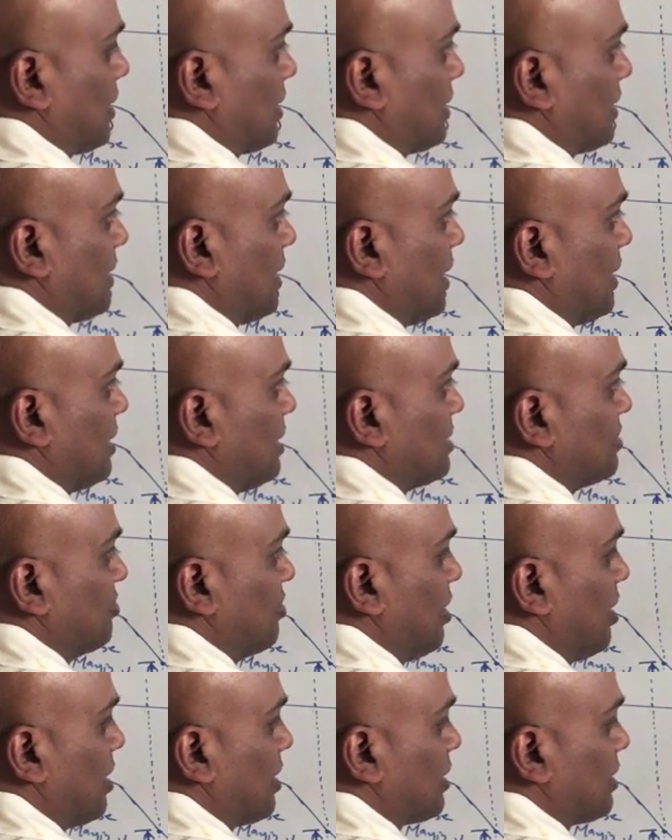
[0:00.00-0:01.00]
Gain is
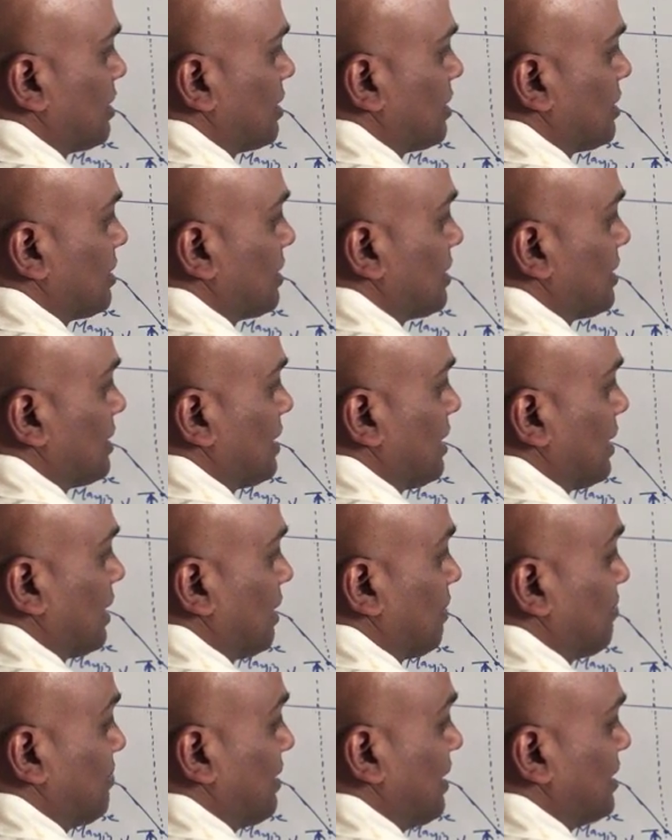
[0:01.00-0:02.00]
1,
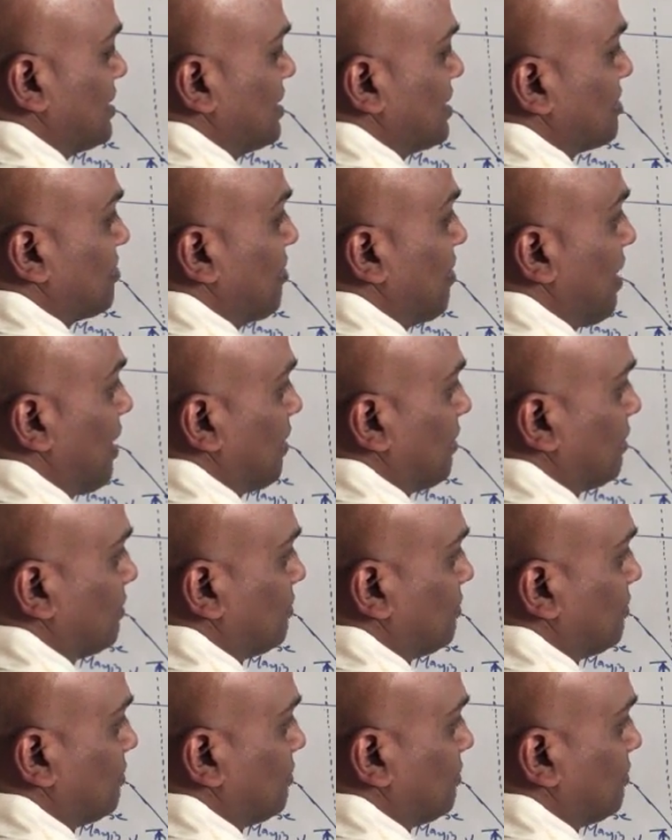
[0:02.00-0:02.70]
phase is 5.